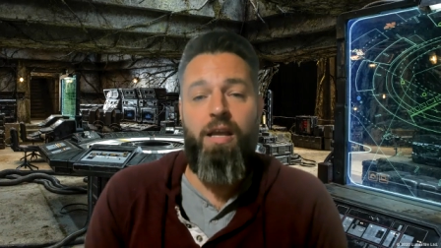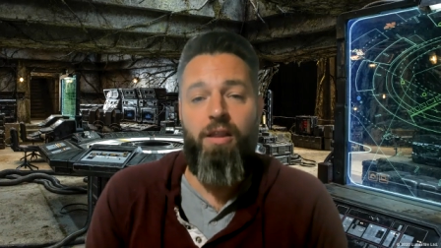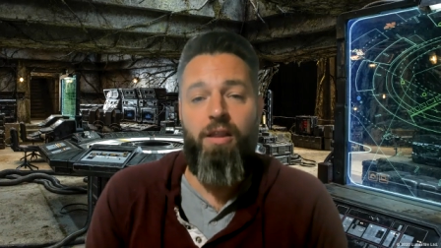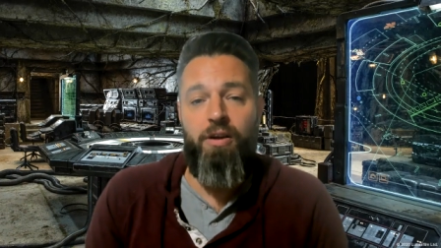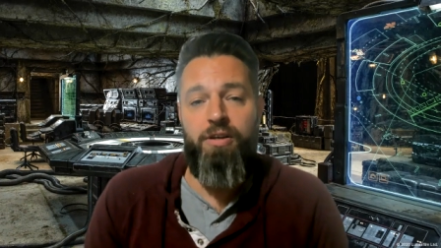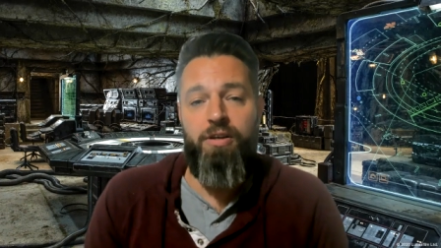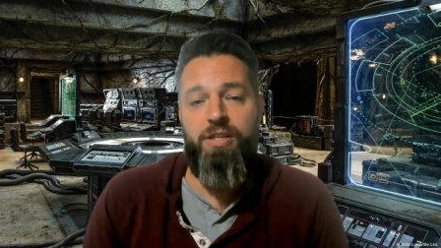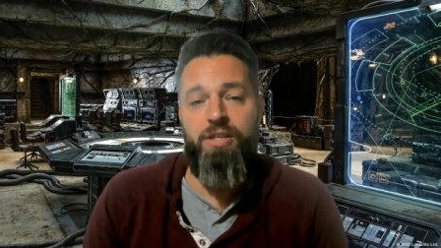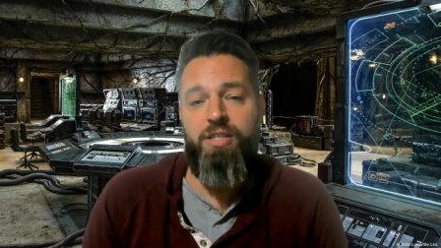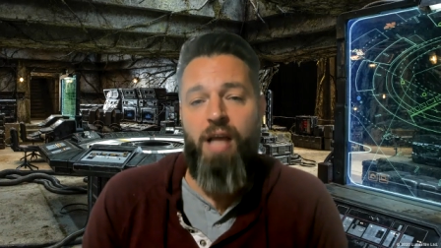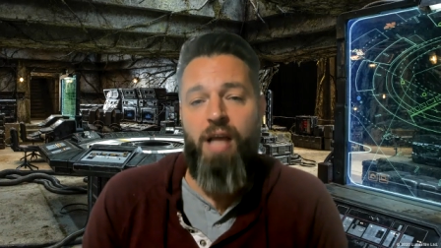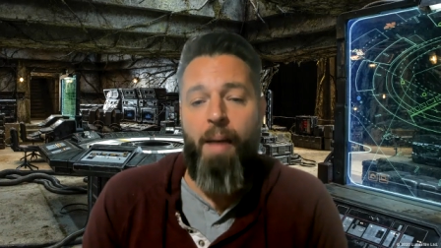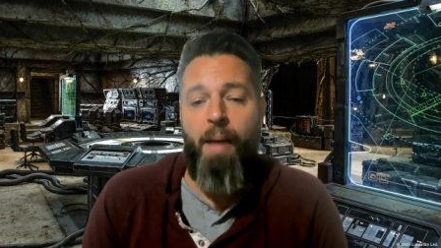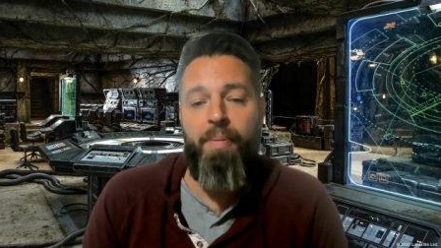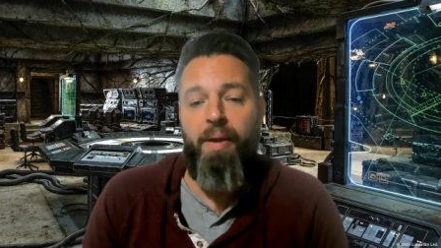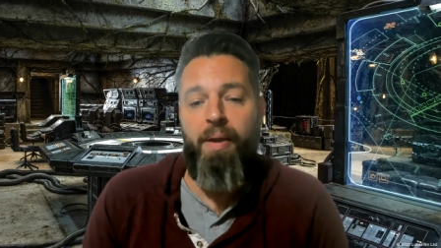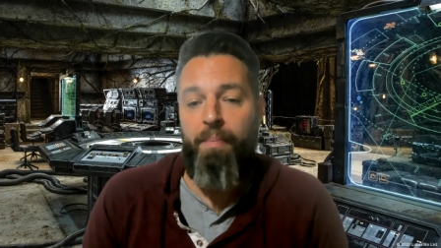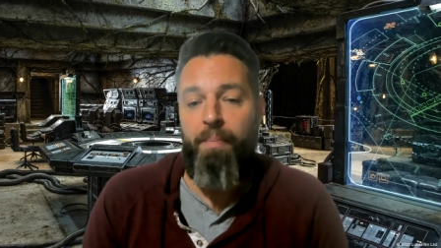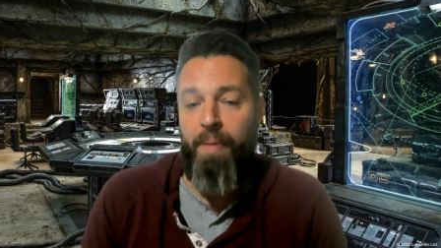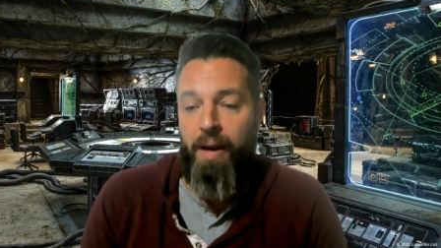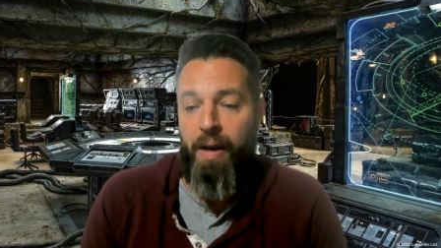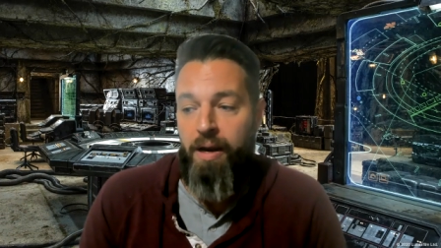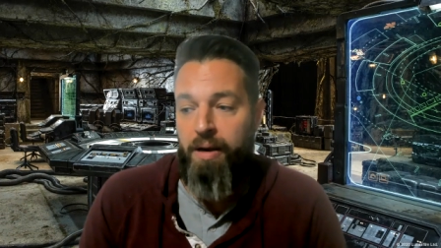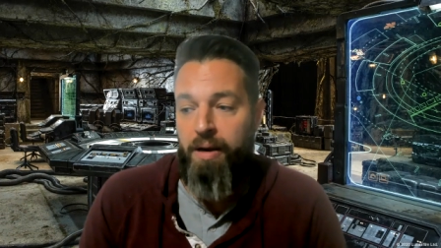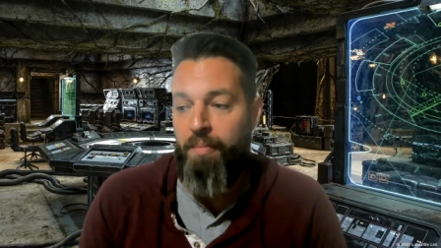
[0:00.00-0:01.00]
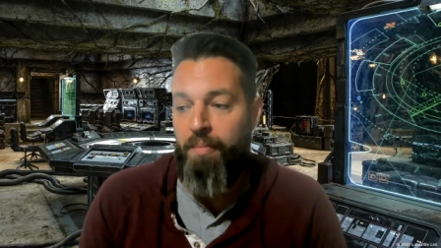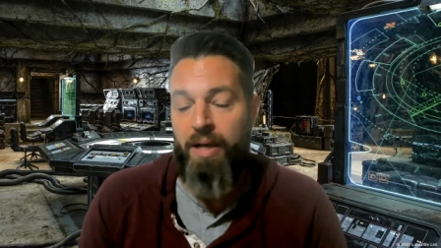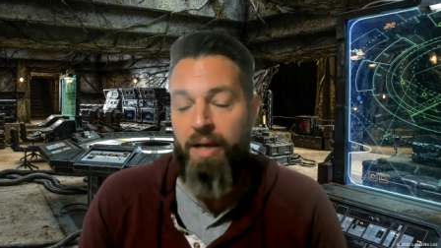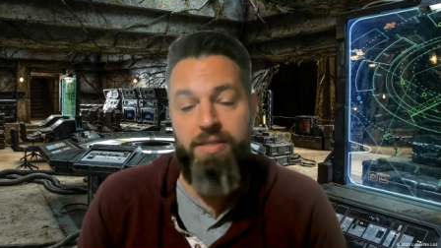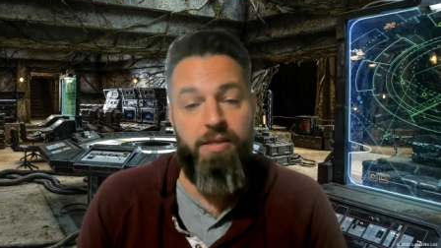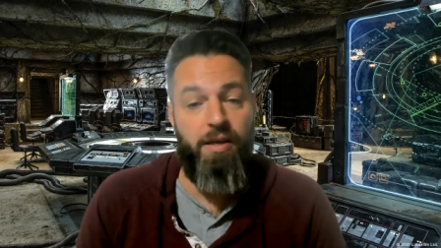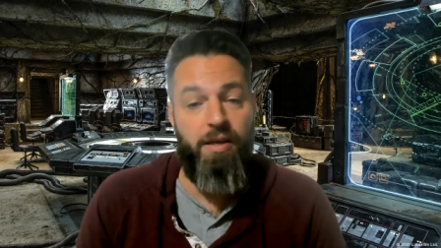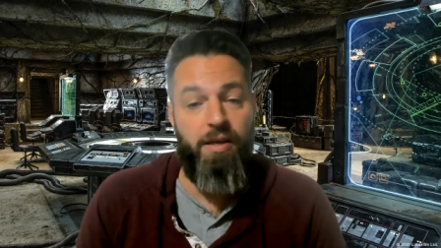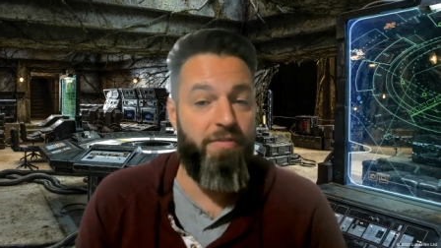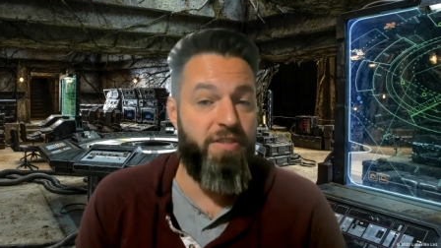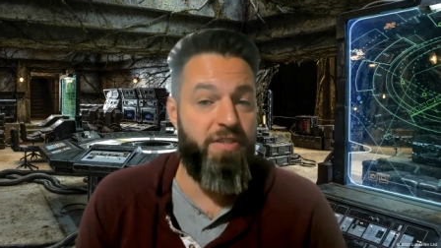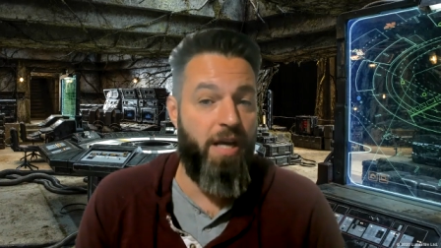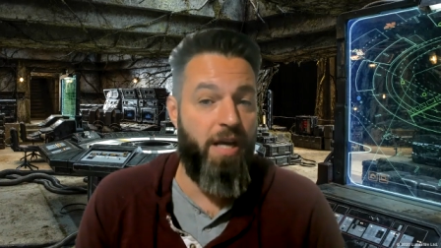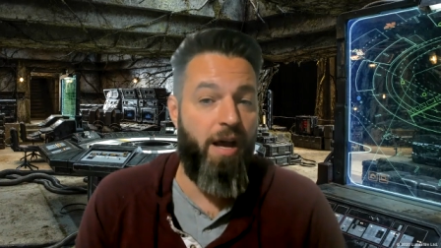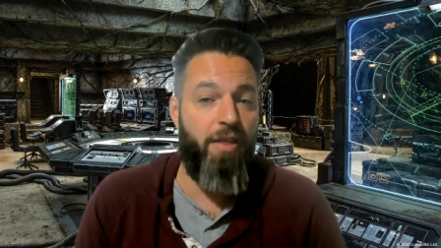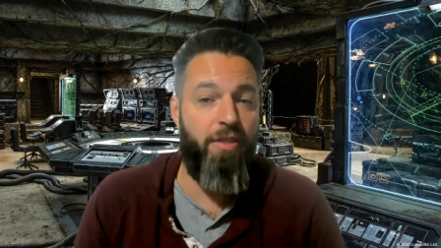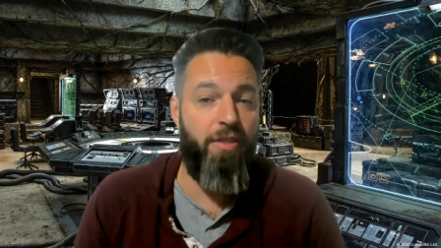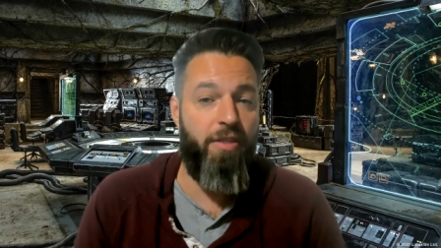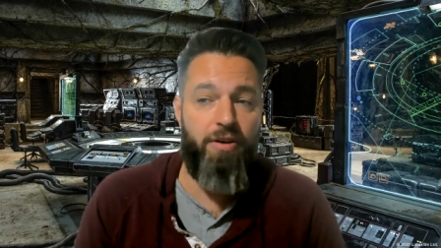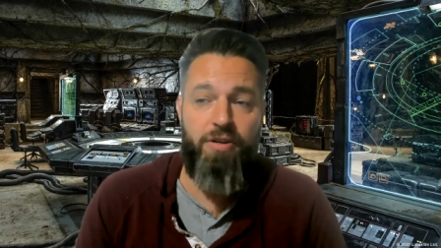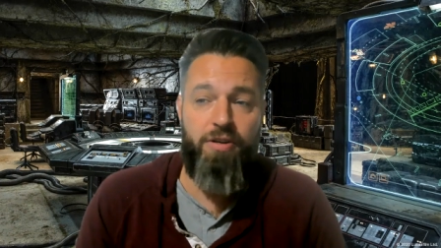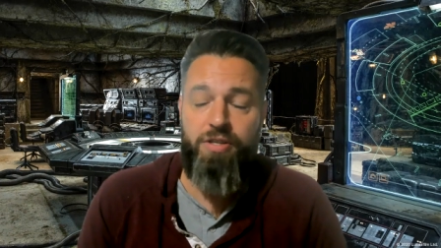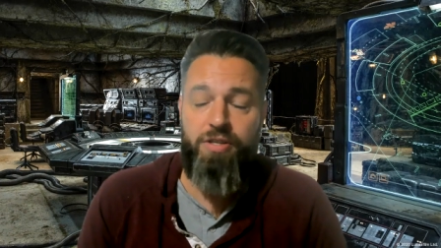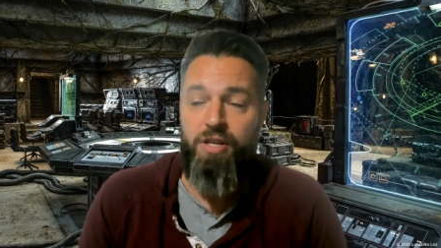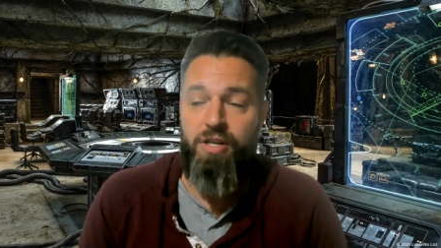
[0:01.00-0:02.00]
learned to stop comparing myself to
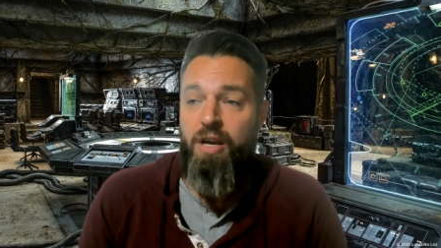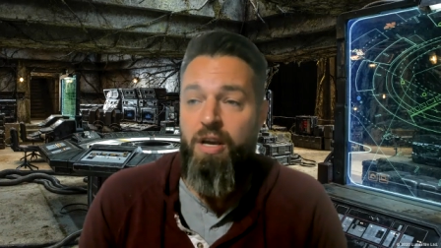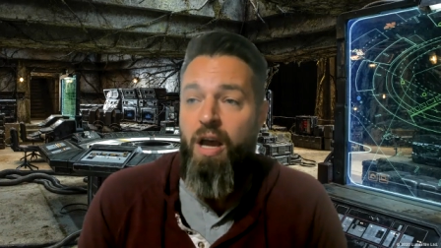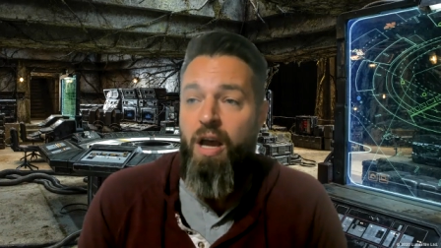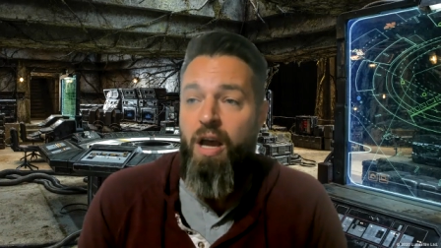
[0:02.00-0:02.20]
others